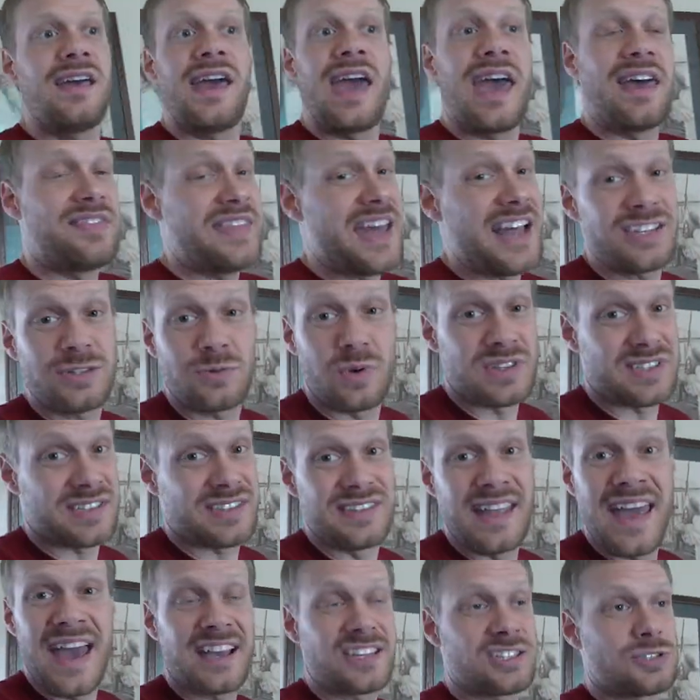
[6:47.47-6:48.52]
And that's what's
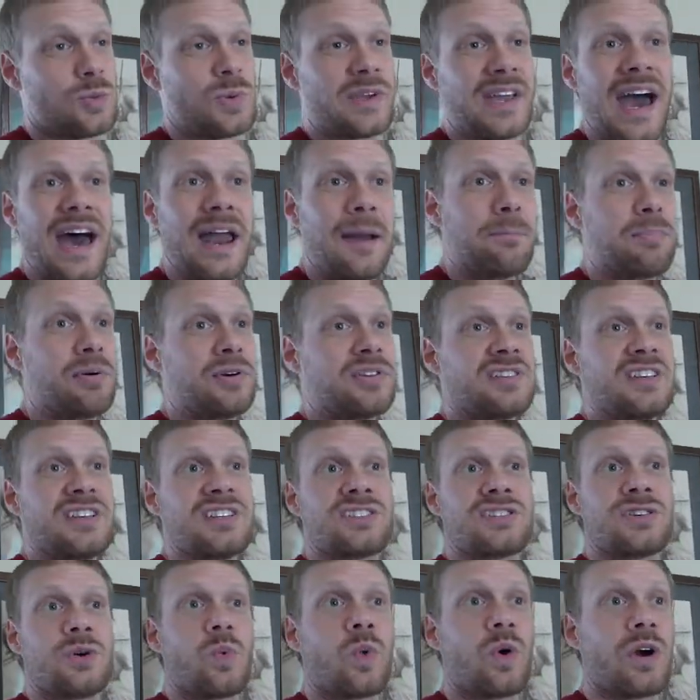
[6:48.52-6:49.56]
next. We gotta put
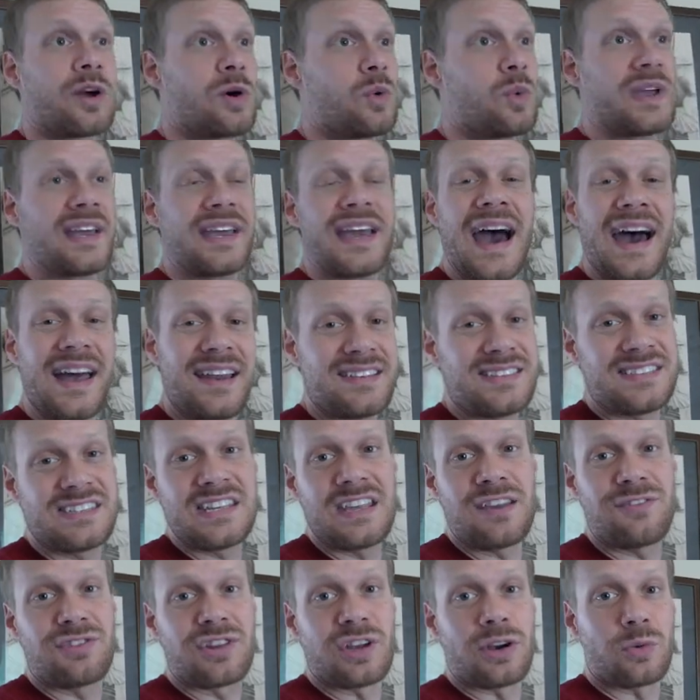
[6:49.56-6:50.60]
these to work. We gotta
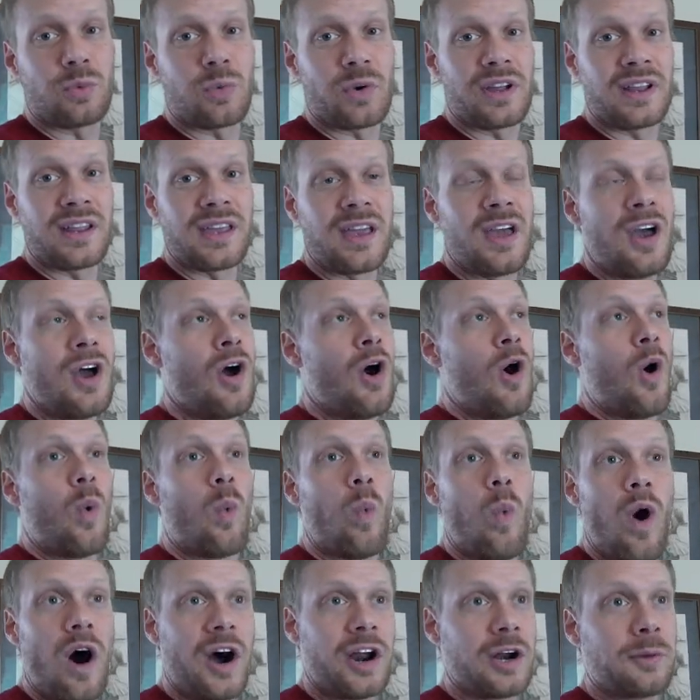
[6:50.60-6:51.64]
see if they're really
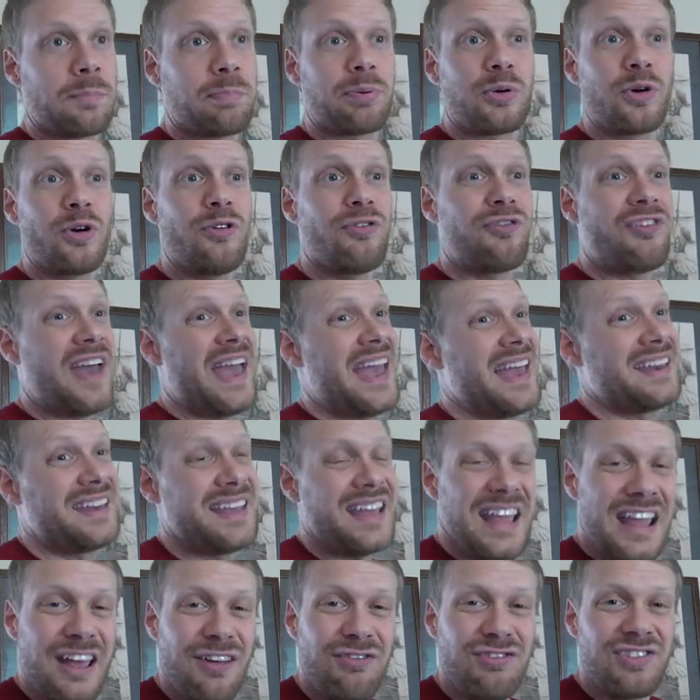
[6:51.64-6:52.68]
waterproof and
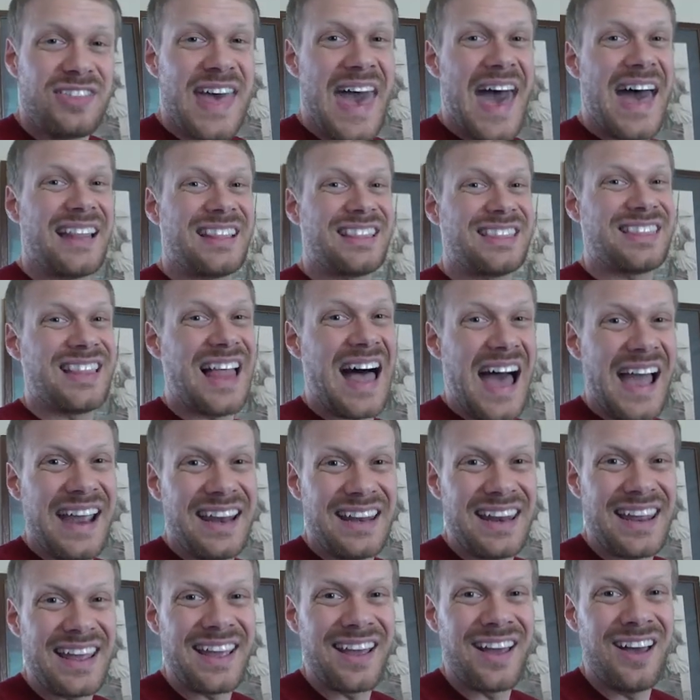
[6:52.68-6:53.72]
if that
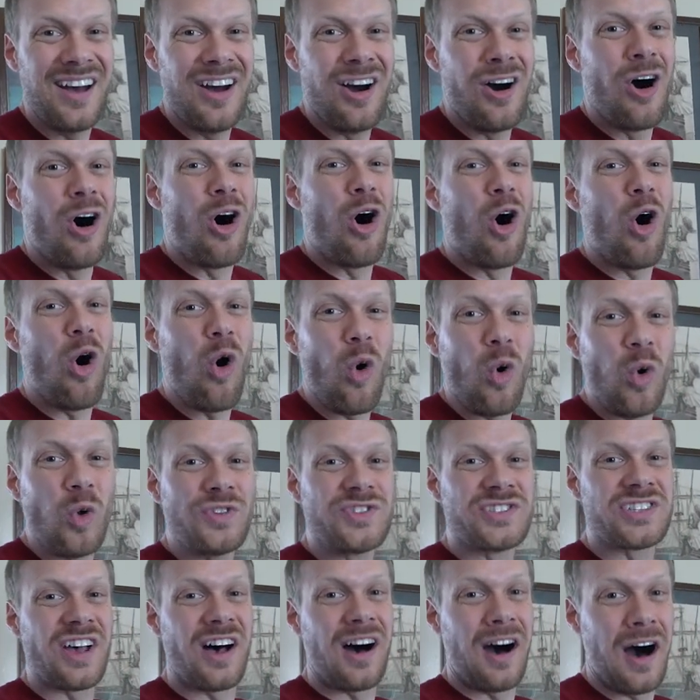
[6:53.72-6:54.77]
lining
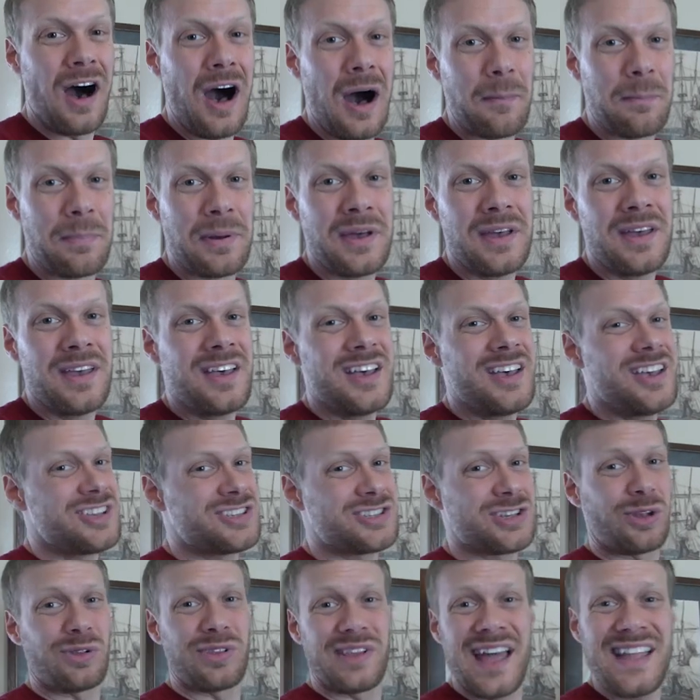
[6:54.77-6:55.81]
holds up.
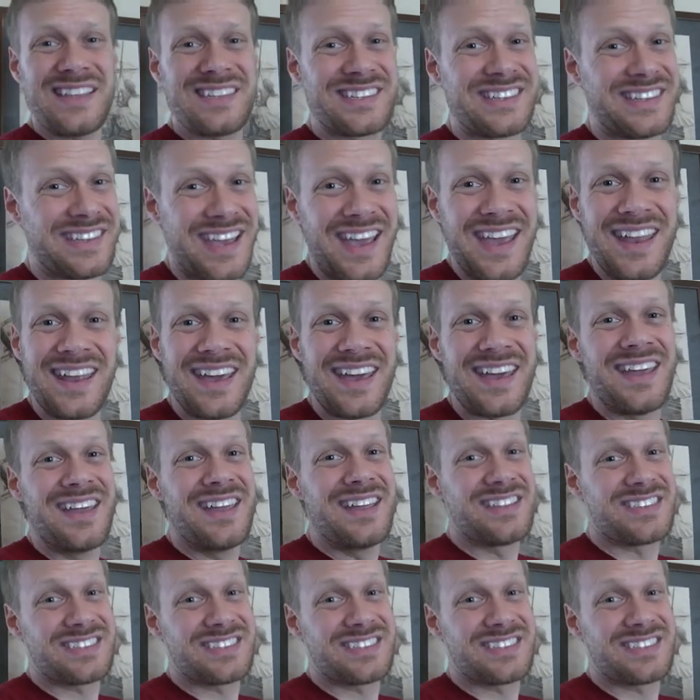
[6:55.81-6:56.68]
So let's get it.